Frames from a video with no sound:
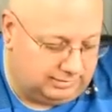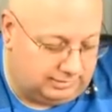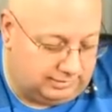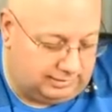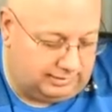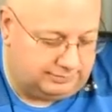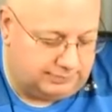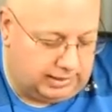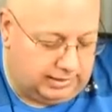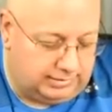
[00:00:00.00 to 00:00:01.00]
Duh.
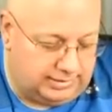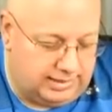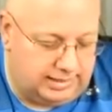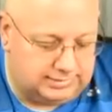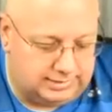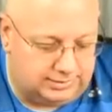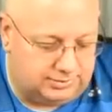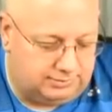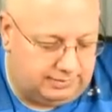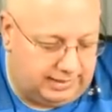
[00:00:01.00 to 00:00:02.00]
DX
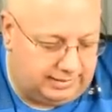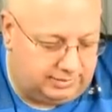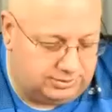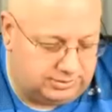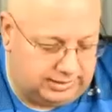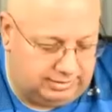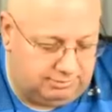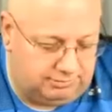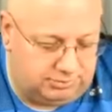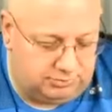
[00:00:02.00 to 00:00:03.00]
center advantage.
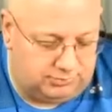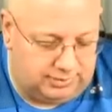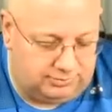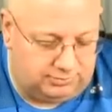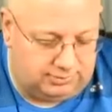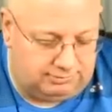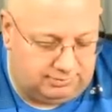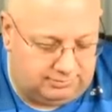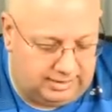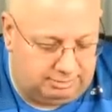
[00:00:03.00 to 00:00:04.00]
Even if two sensors have
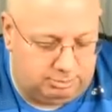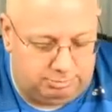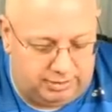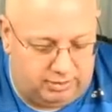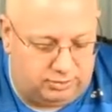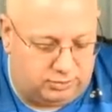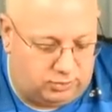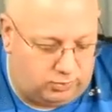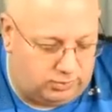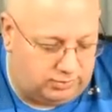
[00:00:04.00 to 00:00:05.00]
the same apparent
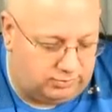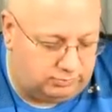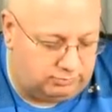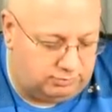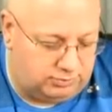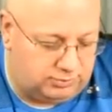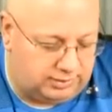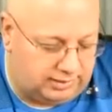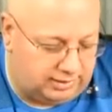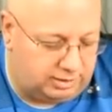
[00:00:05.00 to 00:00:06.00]
noise when viewed
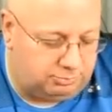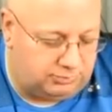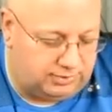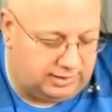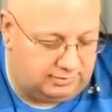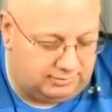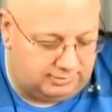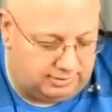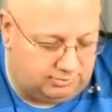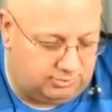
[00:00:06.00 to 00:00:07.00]
at 100%, the
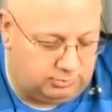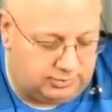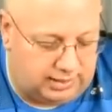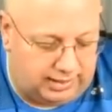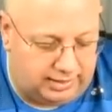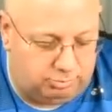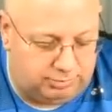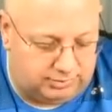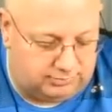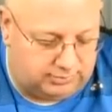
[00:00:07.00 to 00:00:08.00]
sensor with the higher
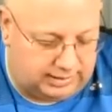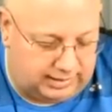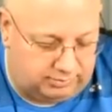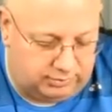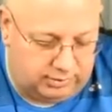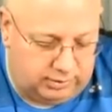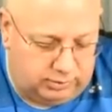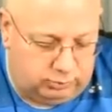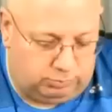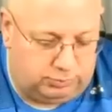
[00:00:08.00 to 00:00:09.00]
pixel count
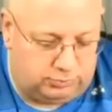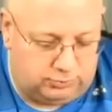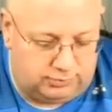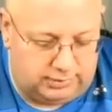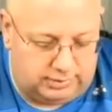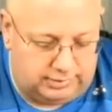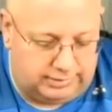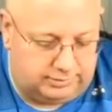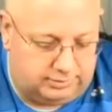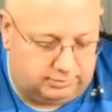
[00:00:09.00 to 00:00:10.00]
will produce a
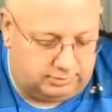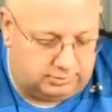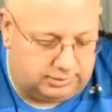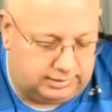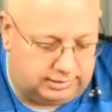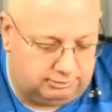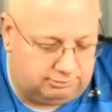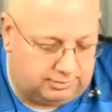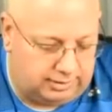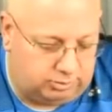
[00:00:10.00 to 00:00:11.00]
cleaner looking
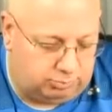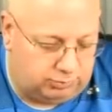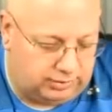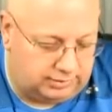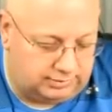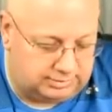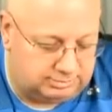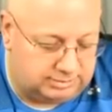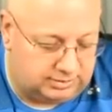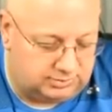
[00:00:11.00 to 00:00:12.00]
final print. This
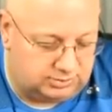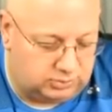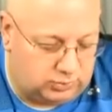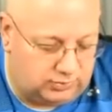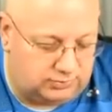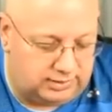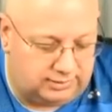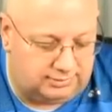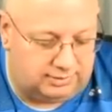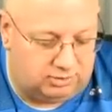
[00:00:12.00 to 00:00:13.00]
is because the noise
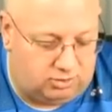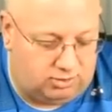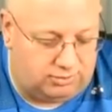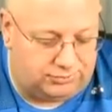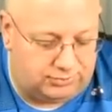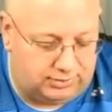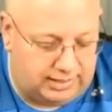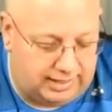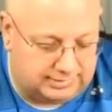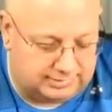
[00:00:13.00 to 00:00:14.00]
gets enlarged
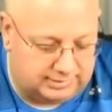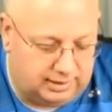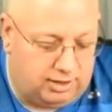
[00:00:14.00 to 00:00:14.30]
less